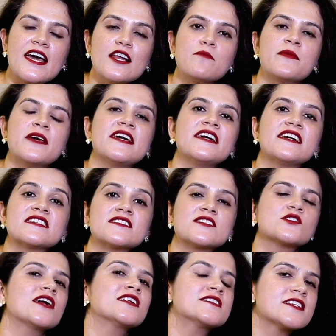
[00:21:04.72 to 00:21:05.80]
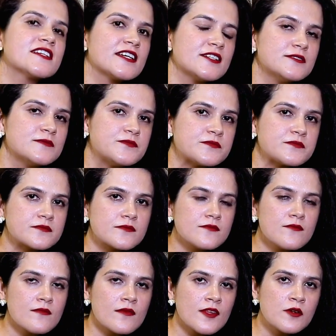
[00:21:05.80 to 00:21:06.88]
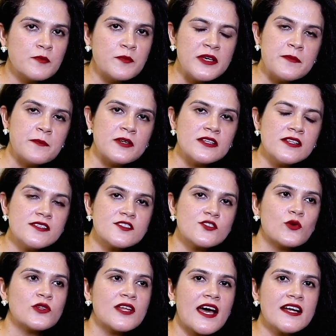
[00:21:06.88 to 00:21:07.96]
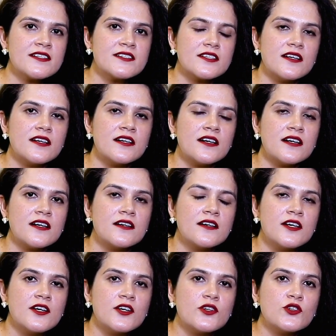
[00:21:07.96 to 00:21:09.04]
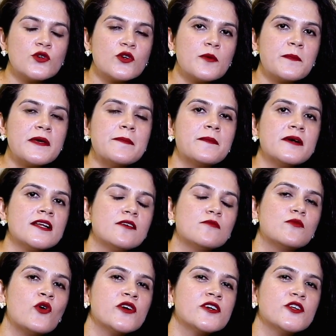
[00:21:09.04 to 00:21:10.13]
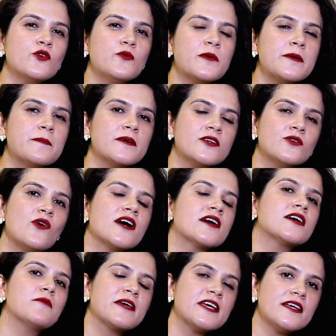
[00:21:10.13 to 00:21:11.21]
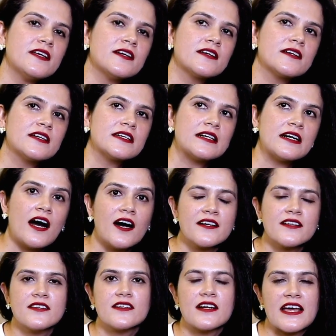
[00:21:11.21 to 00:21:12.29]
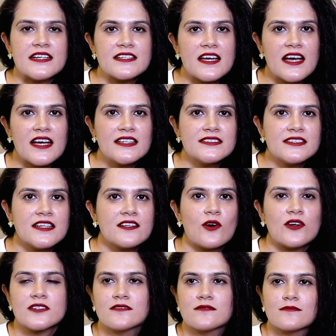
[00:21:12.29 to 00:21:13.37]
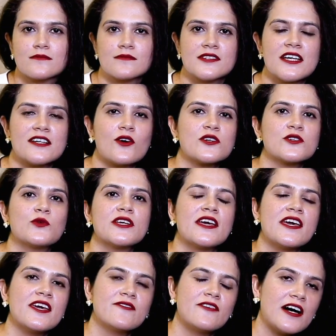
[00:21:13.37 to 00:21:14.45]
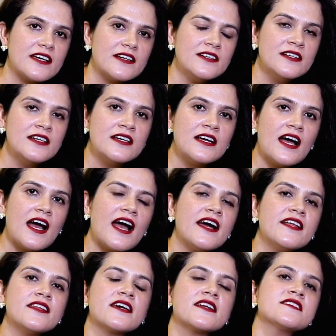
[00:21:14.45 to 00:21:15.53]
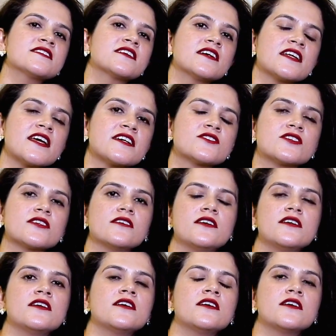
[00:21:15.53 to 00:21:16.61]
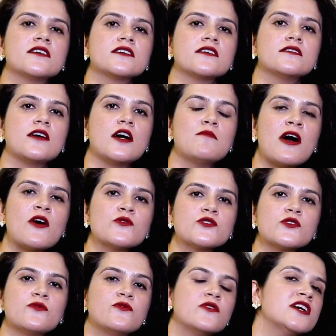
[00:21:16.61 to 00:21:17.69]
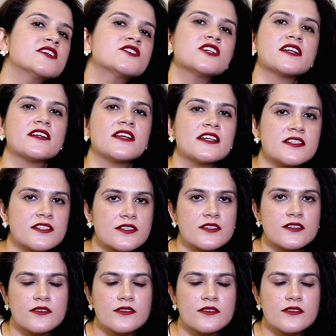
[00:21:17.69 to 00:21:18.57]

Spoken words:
helping, consulting people so that, you know, people, more new people who are coming are in the right hands and not, they're not going haywire. And there is correct amount of work generated